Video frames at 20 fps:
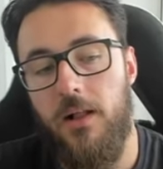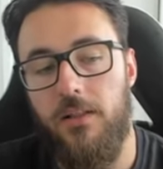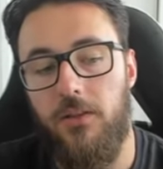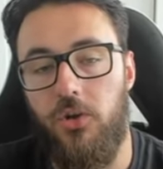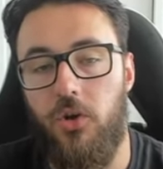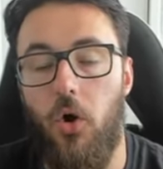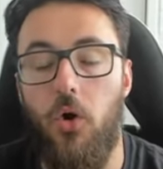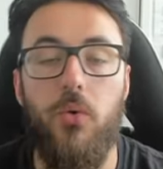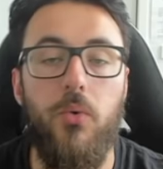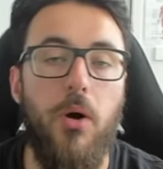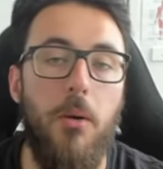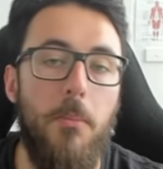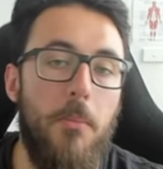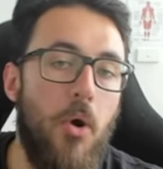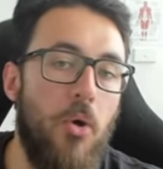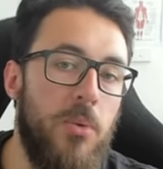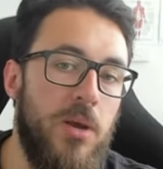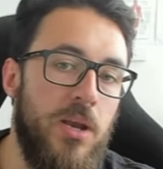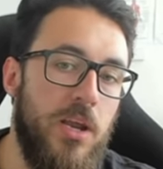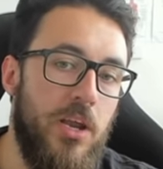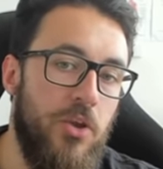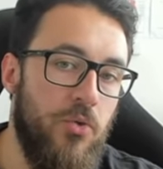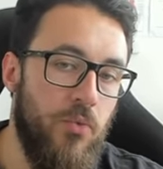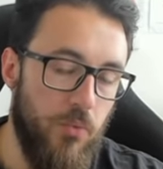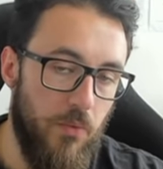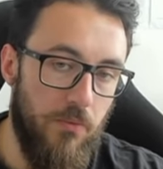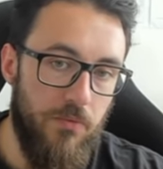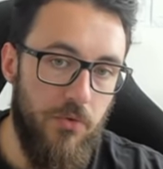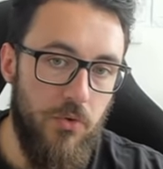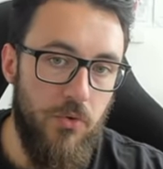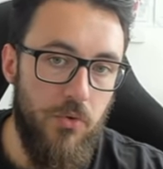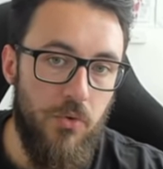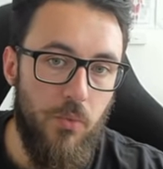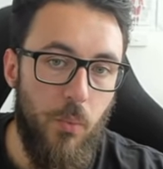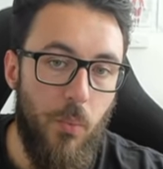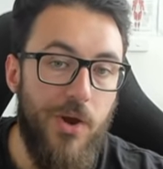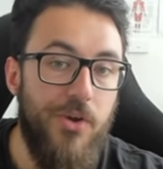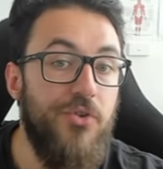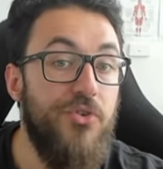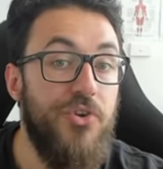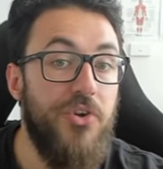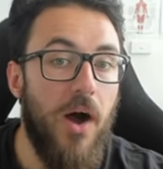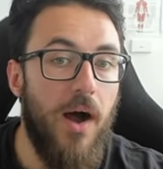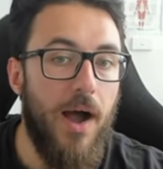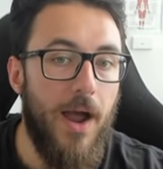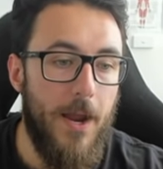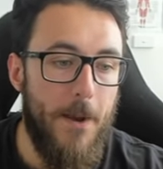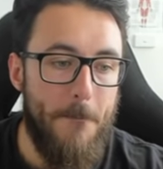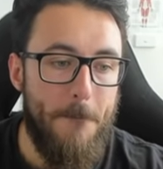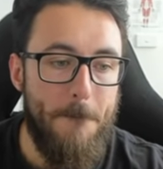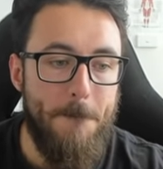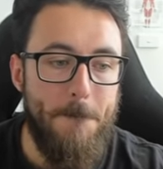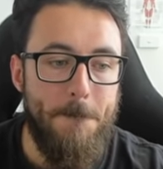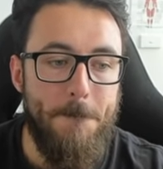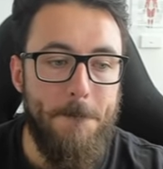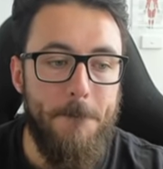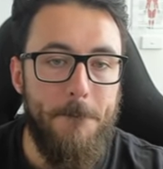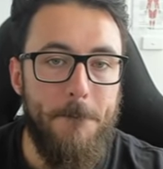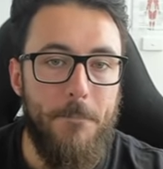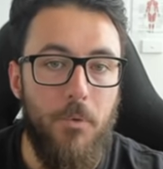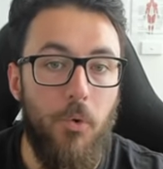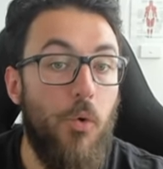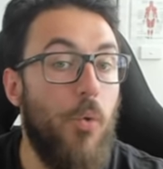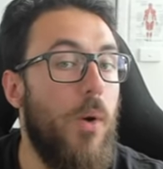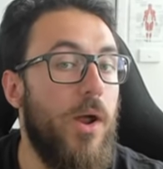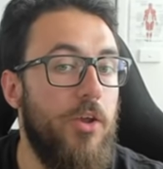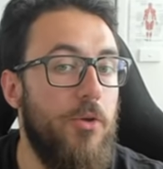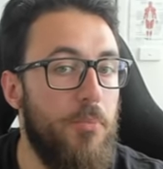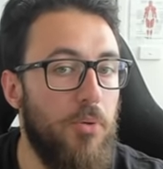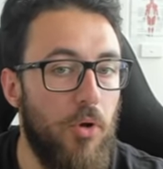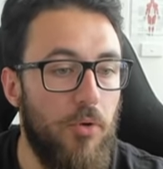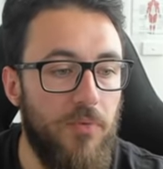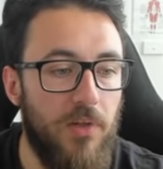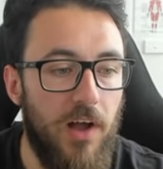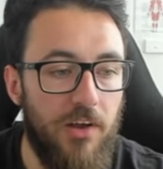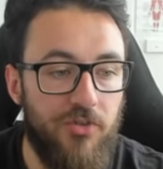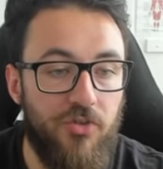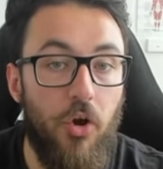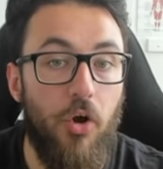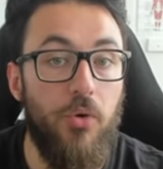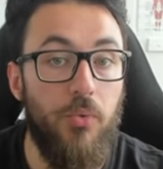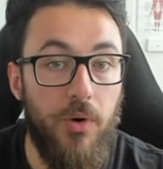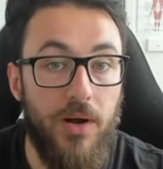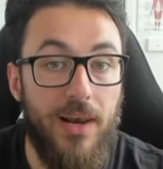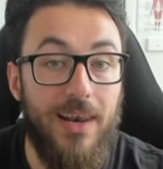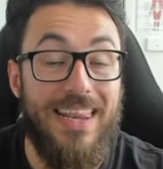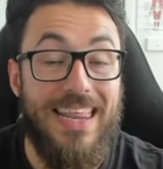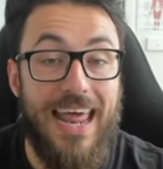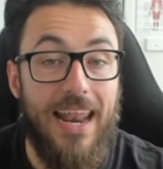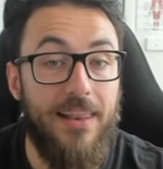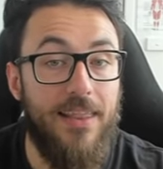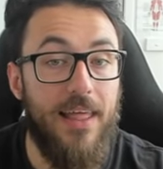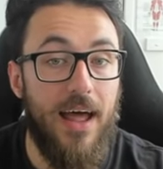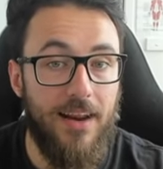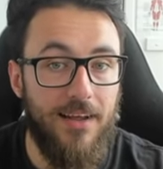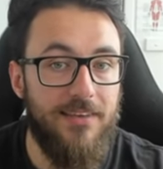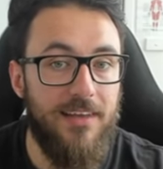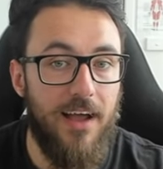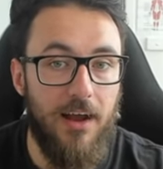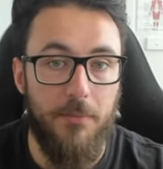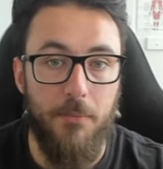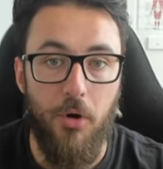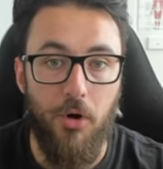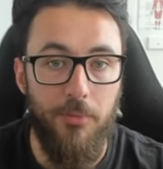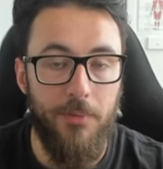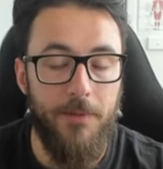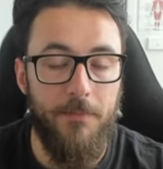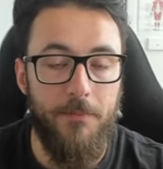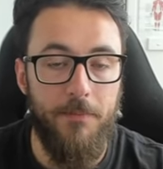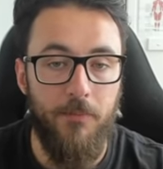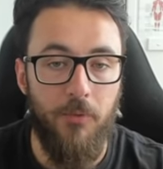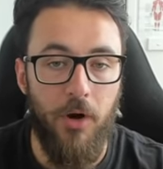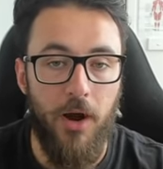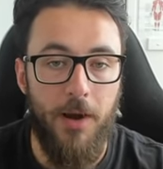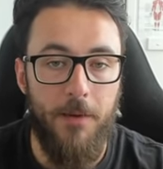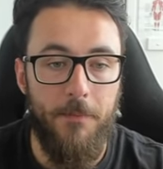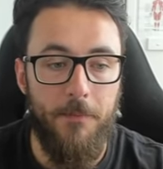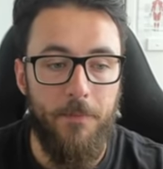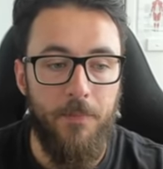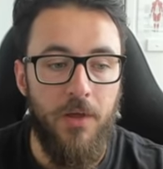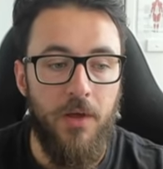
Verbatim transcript: Go to a moment in your review where you die or where you blow flash. Go to a, that, that exact moment, right?